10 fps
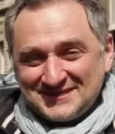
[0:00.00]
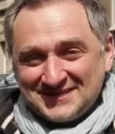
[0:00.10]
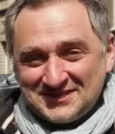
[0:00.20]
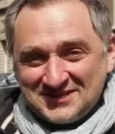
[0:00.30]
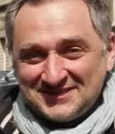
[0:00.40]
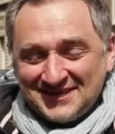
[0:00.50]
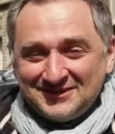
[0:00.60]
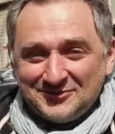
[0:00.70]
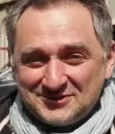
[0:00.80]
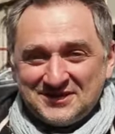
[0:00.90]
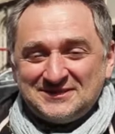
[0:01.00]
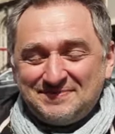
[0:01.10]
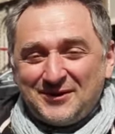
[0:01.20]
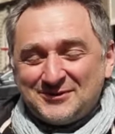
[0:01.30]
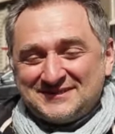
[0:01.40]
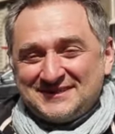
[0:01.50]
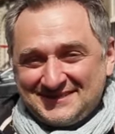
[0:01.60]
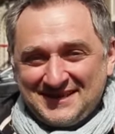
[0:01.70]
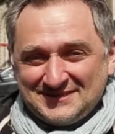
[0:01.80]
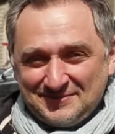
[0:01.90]
But the locals have learned to deal with
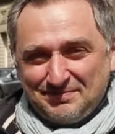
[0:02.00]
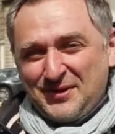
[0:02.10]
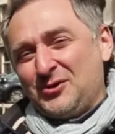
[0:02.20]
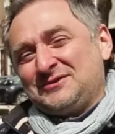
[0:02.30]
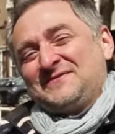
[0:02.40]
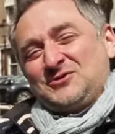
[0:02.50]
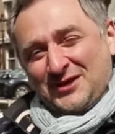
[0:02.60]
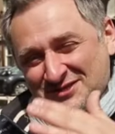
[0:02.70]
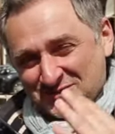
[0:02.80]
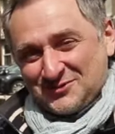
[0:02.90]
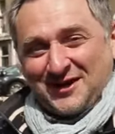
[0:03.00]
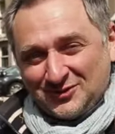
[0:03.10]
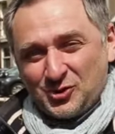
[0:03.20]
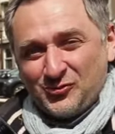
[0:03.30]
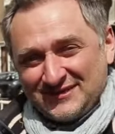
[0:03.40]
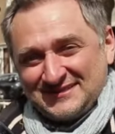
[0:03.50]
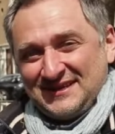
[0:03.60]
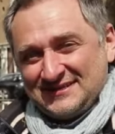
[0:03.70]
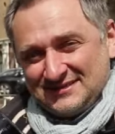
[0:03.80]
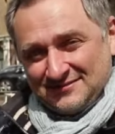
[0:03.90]
it. Take all the clothes that you have at
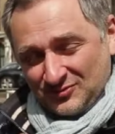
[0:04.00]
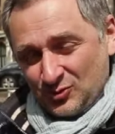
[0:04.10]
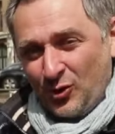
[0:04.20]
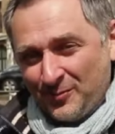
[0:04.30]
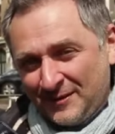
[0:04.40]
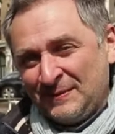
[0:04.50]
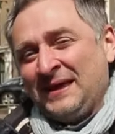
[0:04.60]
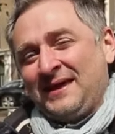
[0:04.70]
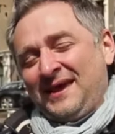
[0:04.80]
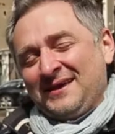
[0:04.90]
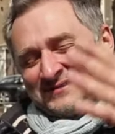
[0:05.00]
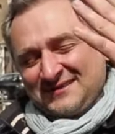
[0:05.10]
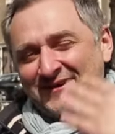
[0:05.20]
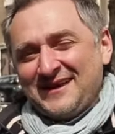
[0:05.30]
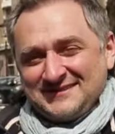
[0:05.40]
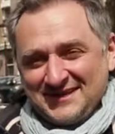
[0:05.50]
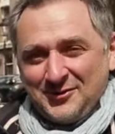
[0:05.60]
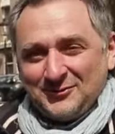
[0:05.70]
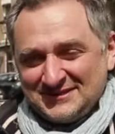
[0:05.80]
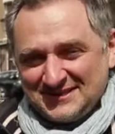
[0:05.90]
home and put them on layer by layer,
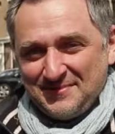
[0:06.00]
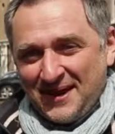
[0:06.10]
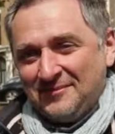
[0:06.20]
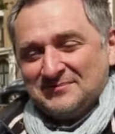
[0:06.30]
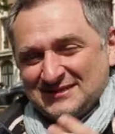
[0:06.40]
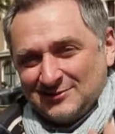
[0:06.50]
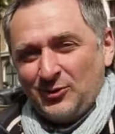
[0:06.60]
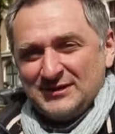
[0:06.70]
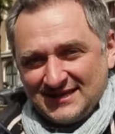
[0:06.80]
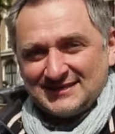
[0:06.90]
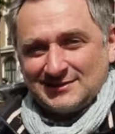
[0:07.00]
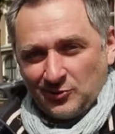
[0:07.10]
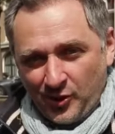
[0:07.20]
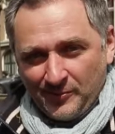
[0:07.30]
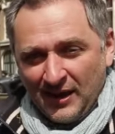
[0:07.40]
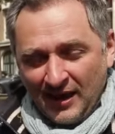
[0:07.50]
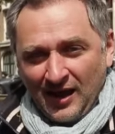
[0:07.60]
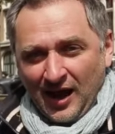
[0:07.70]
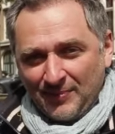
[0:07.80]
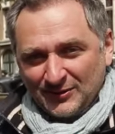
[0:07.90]
and then simply adjust the
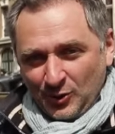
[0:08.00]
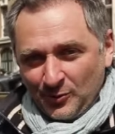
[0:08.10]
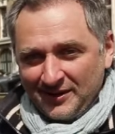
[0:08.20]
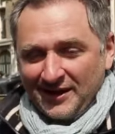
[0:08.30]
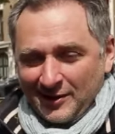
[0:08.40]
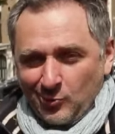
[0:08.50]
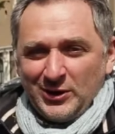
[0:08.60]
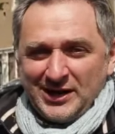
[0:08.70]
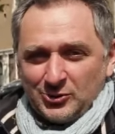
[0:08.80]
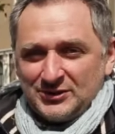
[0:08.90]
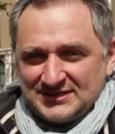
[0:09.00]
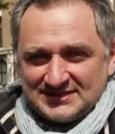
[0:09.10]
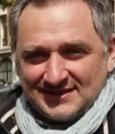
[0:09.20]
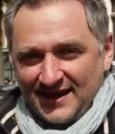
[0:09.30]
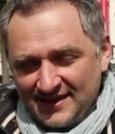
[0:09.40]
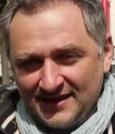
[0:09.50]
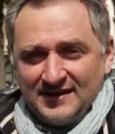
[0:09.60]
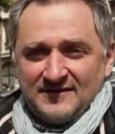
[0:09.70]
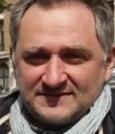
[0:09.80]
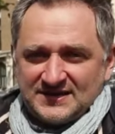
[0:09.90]
layers depending on how the temperature changes
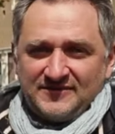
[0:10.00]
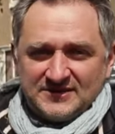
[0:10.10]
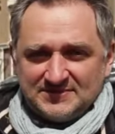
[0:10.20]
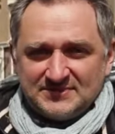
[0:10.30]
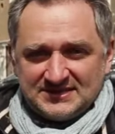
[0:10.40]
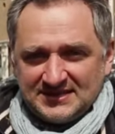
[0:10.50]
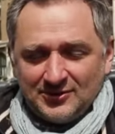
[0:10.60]
throughout the day.